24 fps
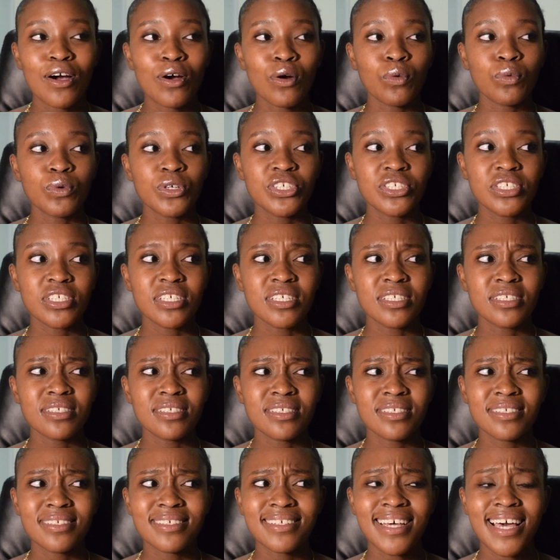Which
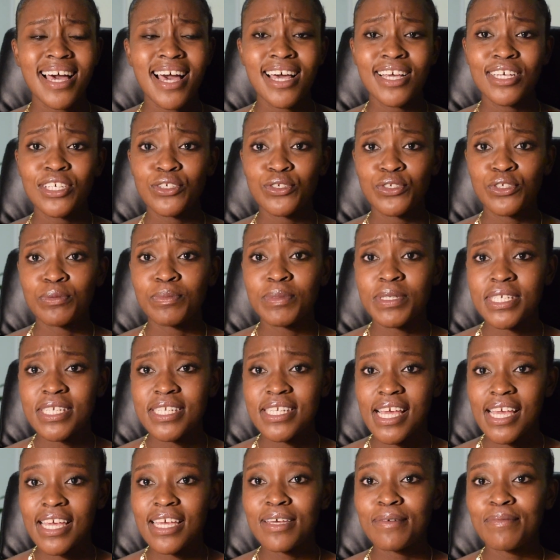is a huge
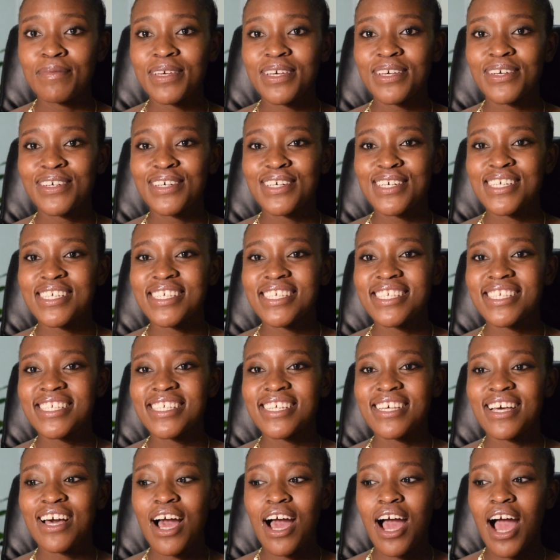mistake, because
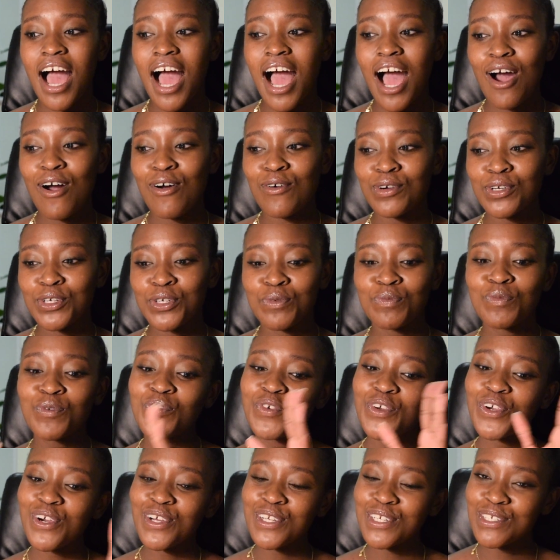how are you
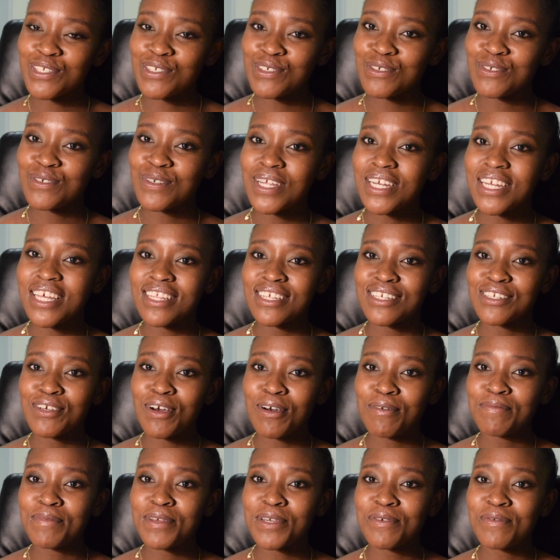moving on to another
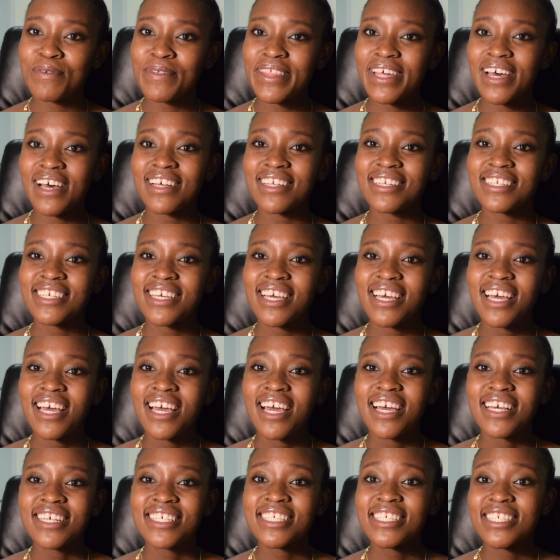topic without
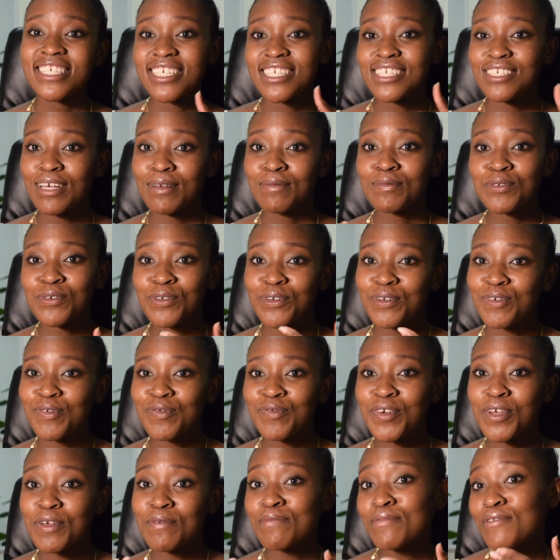seeing some sort of
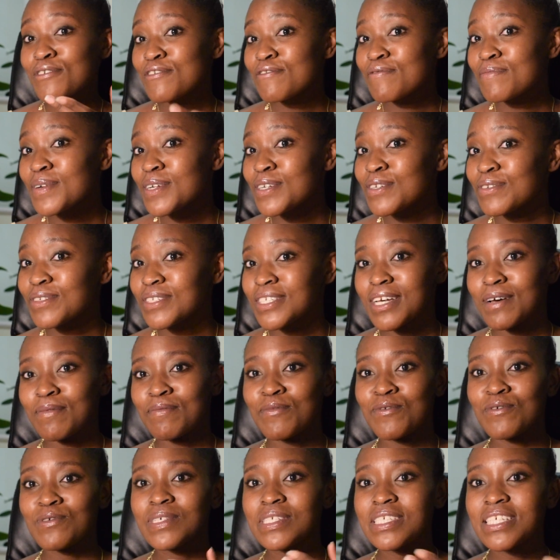improvement or
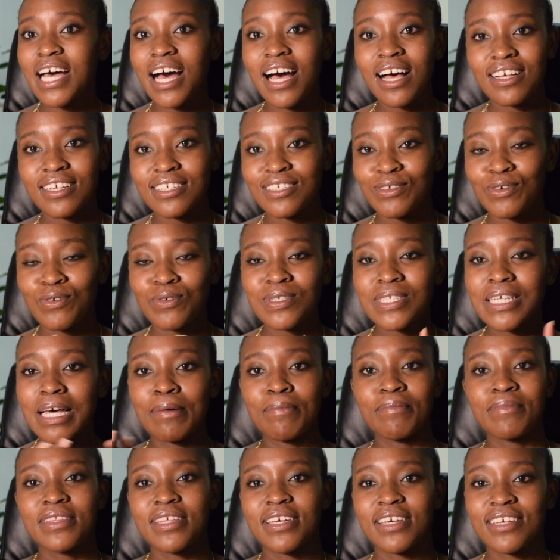some results or
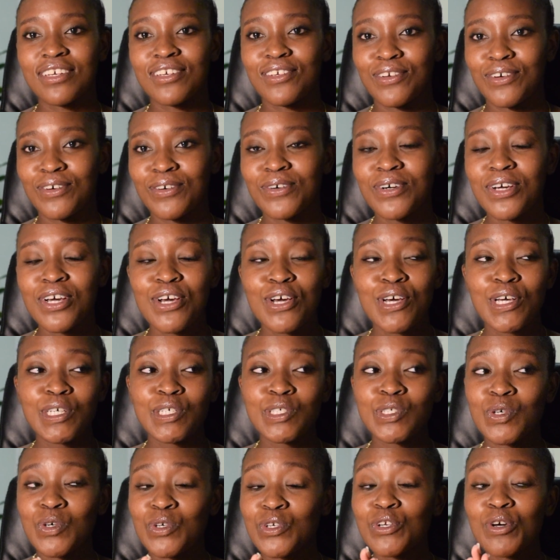something, you know?
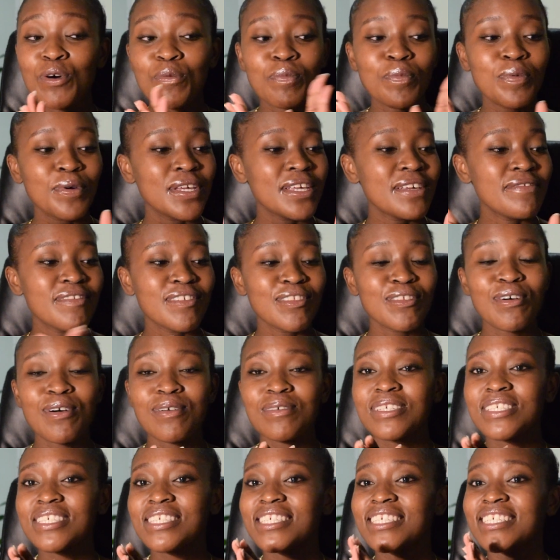So not even though I
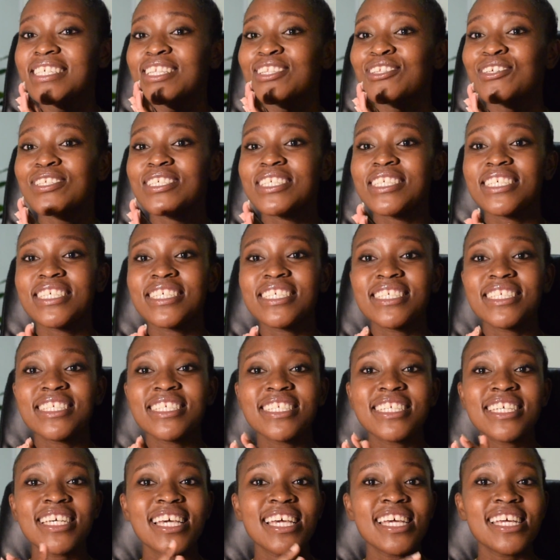was seeing the
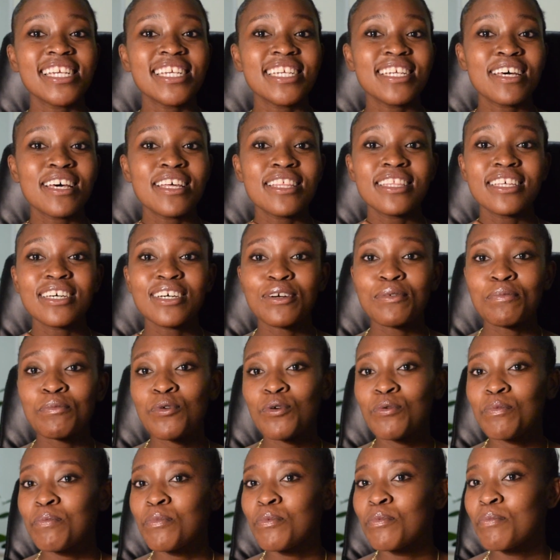T's in the
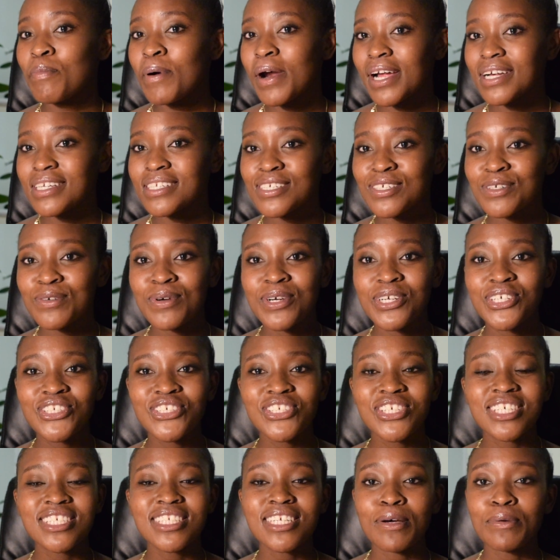practice
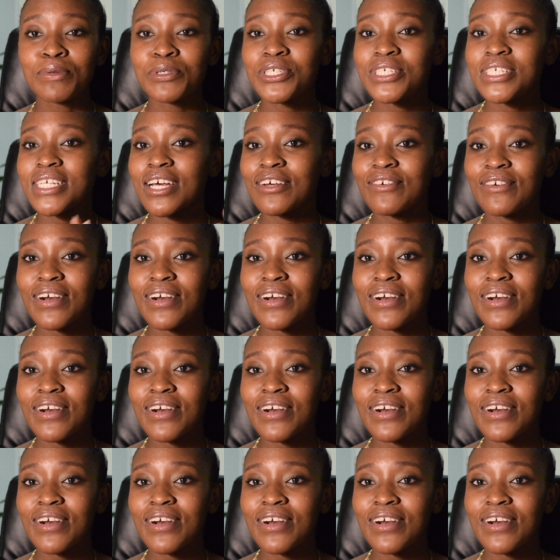questions, I was just like,